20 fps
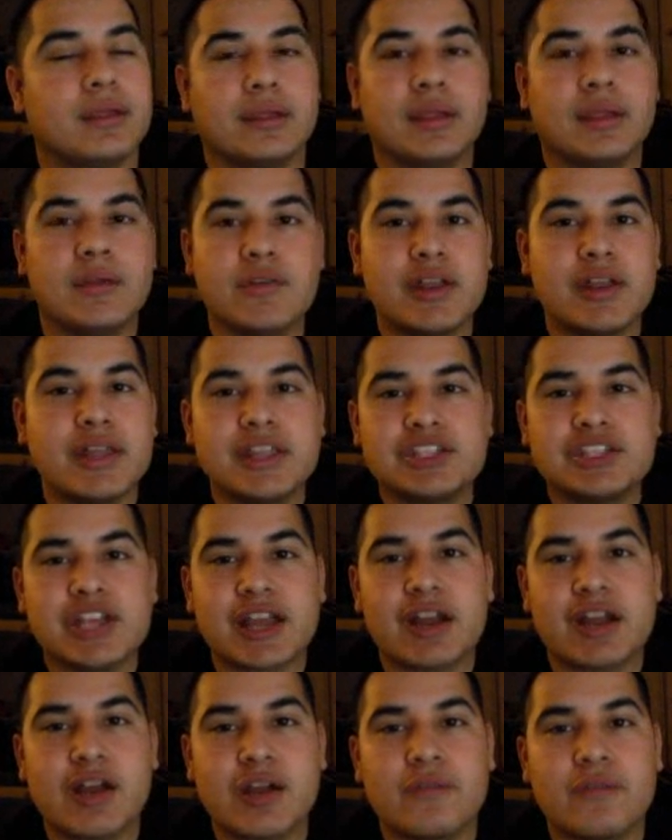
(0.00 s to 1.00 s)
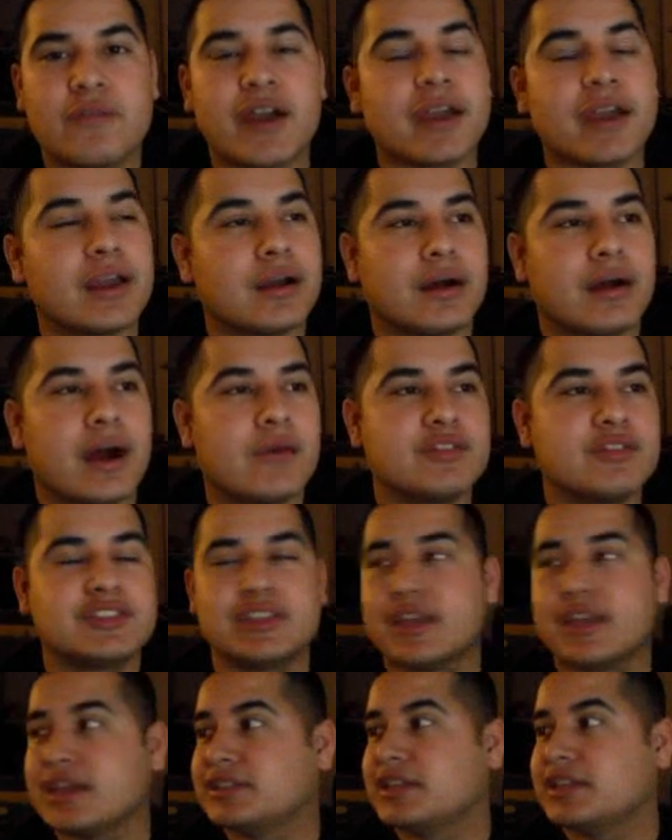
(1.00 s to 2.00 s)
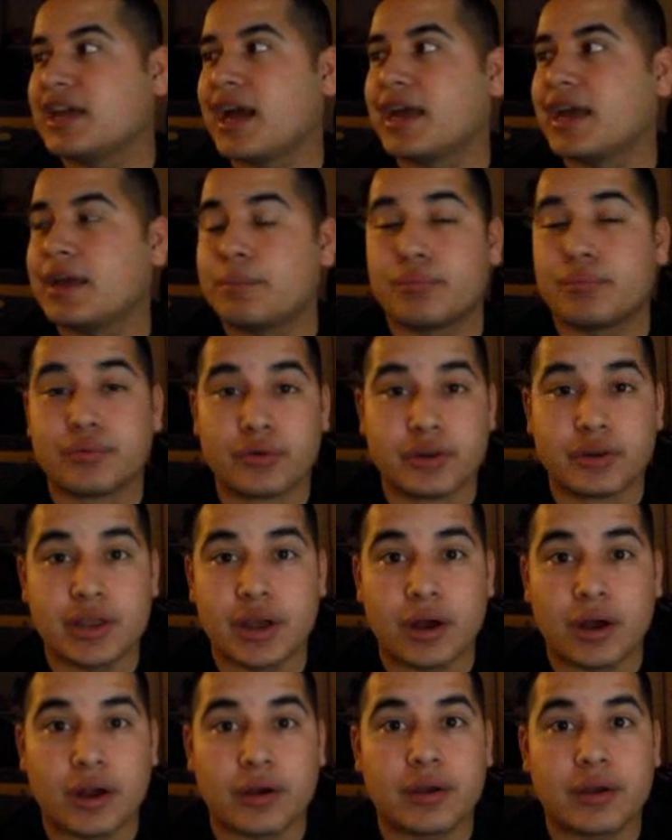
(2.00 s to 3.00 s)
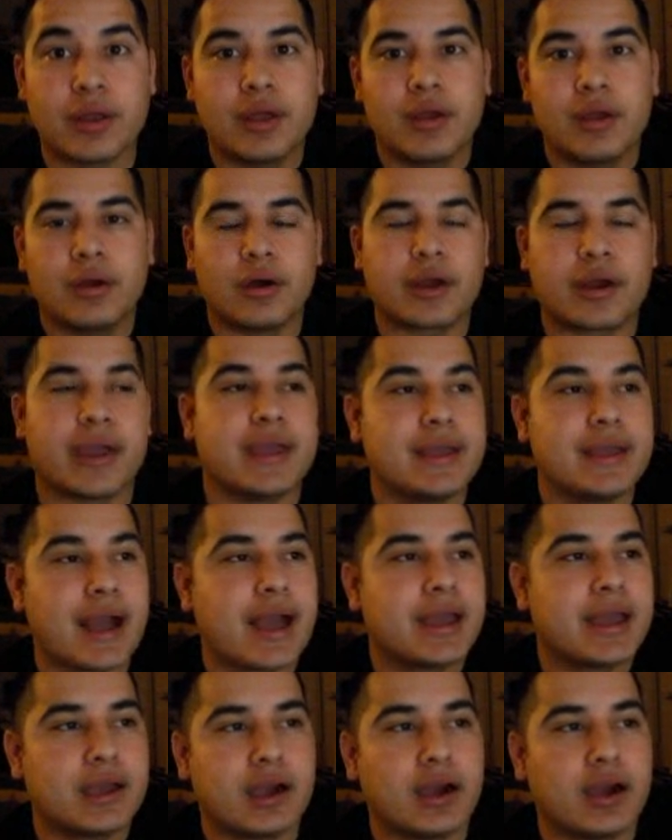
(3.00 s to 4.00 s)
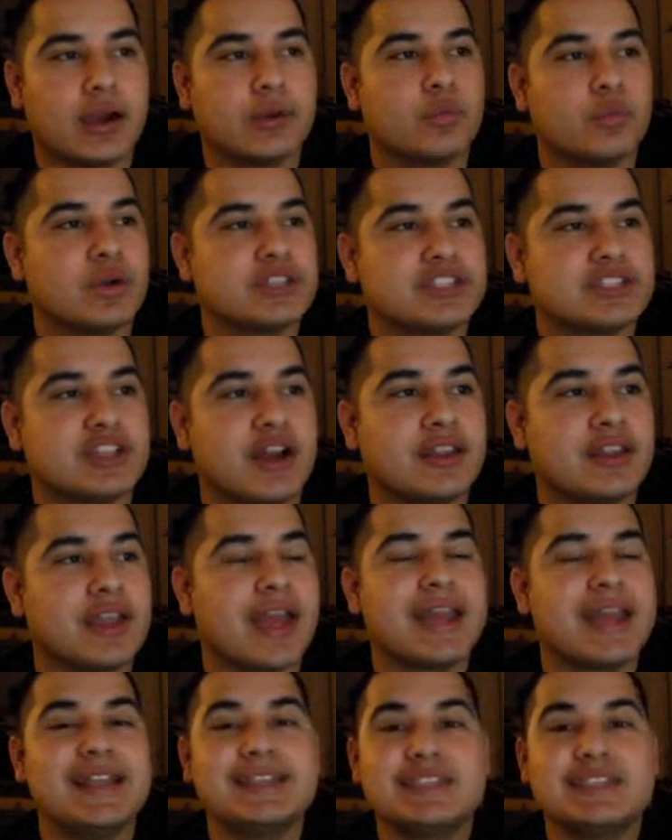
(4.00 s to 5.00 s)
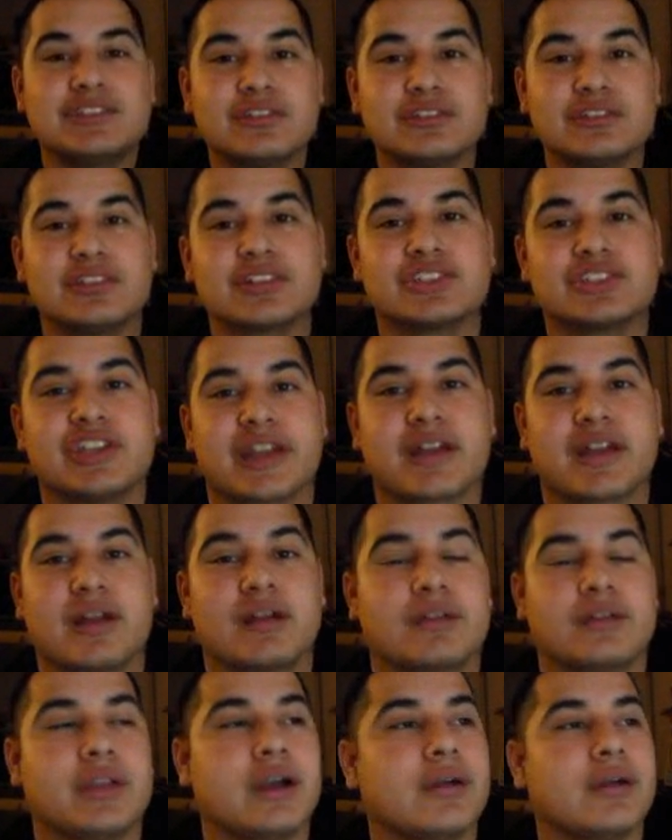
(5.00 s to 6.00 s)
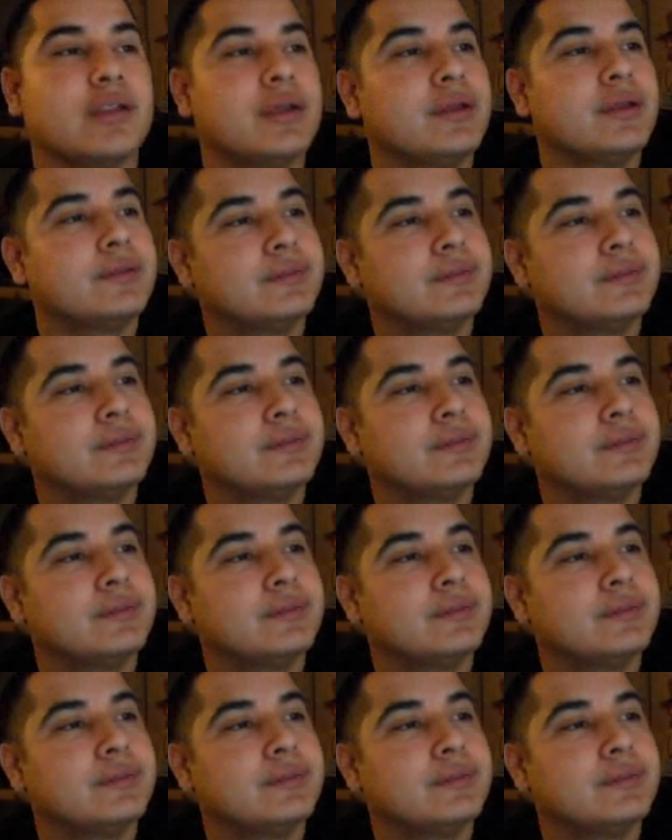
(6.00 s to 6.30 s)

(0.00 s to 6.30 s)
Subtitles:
Even in the Czech Congo fight, obviously, yes, he got hit pretty hard. Okay, he got hit hard, was stunned, and he still took Czech Congo down.